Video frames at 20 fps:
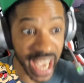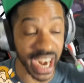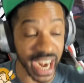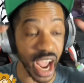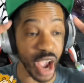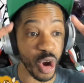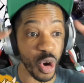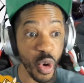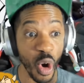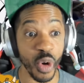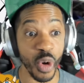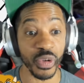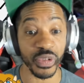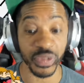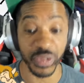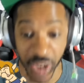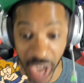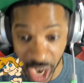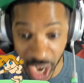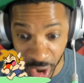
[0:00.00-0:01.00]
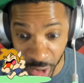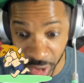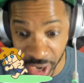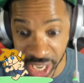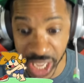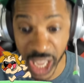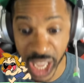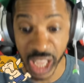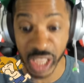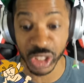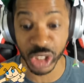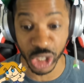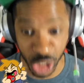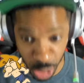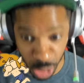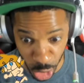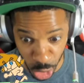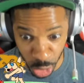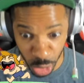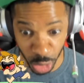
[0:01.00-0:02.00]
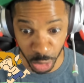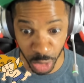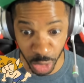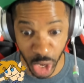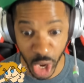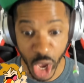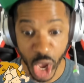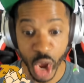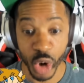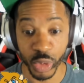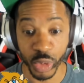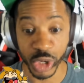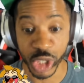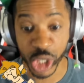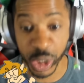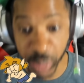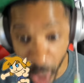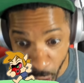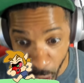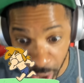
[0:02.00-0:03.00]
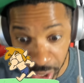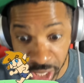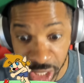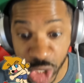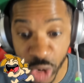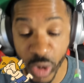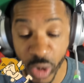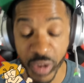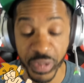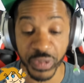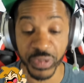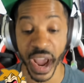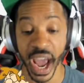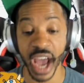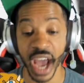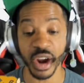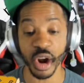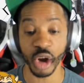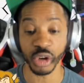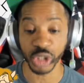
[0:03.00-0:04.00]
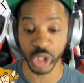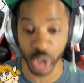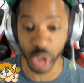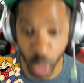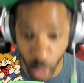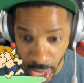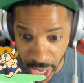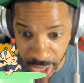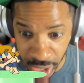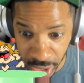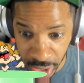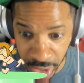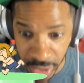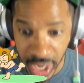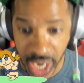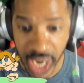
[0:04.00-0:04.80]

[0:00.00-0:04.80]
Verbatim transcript: and I quote, very soon. Responding to a fan on Twitter,